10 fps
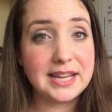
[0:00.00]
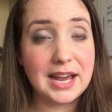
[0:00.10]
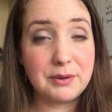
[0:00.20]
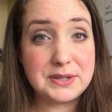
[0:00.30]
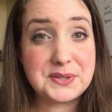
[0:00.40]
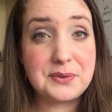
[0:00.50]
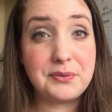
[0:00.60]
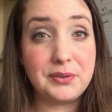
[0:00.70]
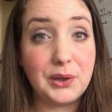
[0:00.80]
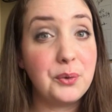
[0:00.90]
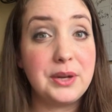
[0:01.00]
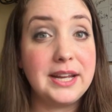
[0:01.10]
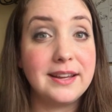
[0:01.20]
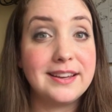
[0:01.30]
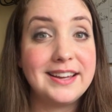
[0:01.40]
like I was
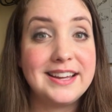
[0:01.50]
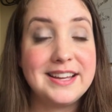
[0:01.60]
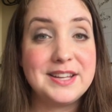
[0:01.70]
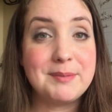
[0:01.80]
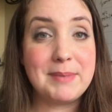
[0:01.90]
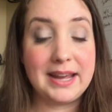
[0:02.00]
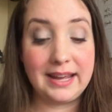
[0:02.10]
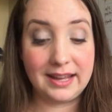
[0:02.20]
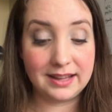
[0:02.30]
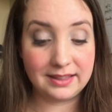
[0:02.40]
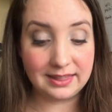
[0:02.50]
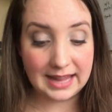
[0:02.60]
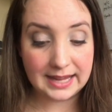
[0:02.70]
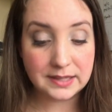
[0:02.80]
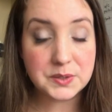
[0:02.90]
floating. My
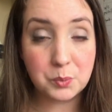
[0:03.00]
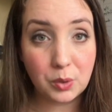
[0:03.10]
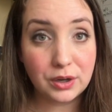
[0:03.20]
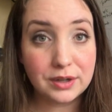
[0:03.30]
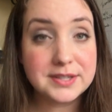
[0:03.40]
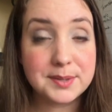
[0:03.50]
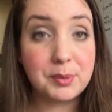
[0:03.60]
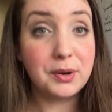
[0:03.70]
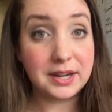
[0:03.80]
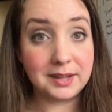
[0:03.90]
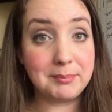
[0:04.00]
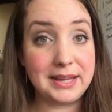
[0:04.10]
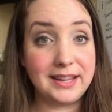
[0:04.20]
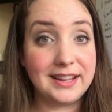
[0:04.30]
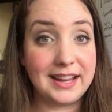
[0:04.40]
legs were supporting
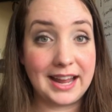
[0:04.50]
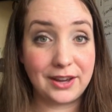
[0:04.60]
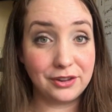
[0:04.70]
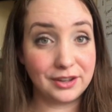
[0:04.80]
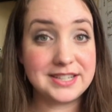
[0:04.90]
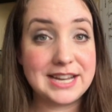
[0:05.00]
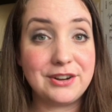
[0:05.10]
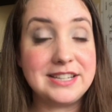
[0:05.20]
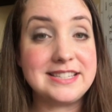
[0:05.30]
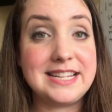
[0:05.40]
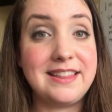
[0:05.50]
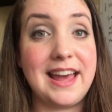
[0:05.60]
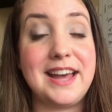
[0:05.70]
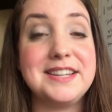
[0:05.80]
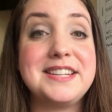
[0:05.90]
me and I could look down and see
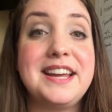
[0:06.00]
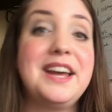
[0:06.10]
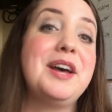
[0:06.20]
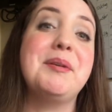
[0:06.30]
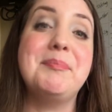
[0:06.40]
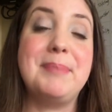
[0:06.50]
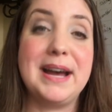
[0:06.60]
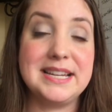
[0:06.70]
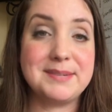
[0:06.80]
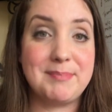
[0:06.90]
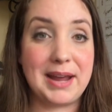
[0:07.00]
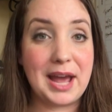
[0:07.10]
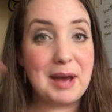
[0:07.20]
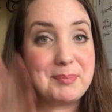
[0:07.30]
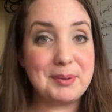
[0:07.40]
that, but my
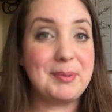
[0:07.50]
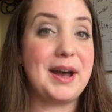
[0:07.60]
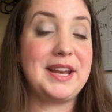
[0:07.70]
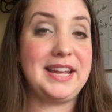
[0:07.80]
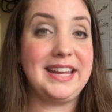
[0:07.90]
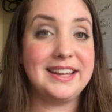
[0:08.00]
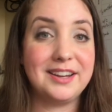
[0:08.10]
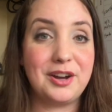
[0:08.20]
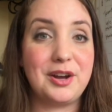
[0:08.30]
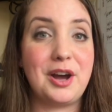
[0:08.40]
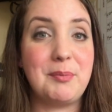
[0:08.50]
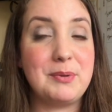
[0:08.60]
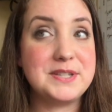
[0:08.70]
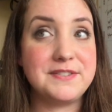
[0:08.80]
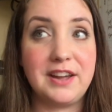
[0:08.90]
upper body
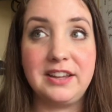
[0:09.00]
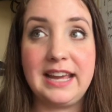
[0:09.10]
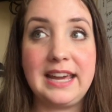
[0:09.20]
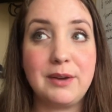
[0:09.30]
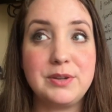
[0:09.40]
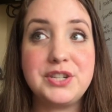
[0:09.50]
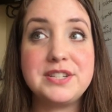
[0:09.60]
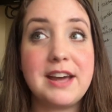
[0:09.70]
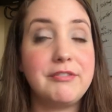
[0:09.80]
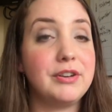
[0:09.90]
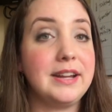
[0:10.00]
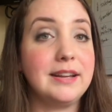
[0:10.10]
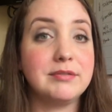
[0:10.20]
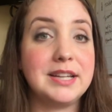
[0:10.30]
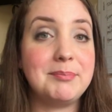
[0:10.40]
almost felt like it was just
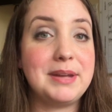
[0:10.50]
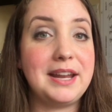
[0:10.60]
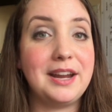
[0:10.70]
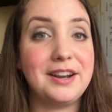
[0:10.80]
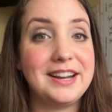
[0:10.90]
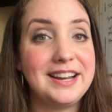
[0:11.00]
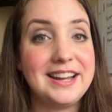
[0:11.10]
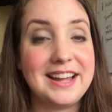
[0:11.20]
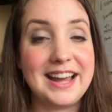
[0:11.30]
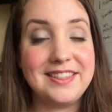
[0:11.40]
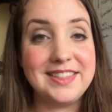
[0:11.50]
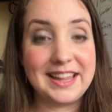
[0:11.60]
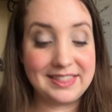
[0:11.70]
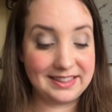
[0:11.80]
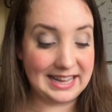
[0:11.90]
hovering in midair, and
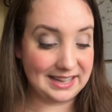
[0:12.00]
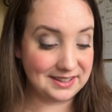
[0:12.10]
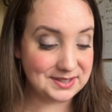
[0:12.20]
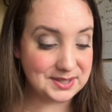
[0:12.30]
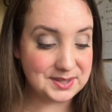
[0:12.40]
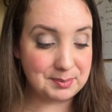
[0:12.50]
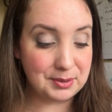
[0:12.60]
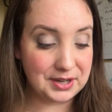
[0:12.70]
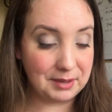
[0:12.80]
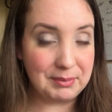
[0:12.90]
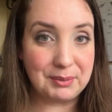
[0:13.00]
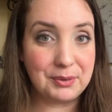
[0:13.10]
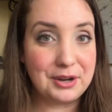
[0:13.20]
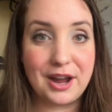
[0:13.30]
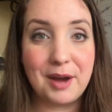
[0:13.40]
that the legs supporting me
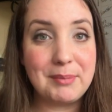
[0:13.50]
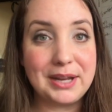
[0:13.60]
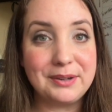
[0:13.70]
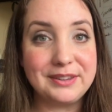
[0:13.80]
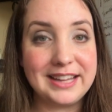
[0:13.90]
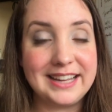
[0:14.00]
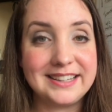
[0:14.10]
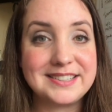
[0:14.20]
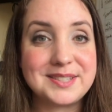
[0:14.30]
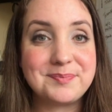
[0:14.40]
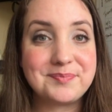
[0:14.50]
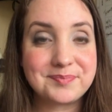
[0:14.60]
were not my own legs.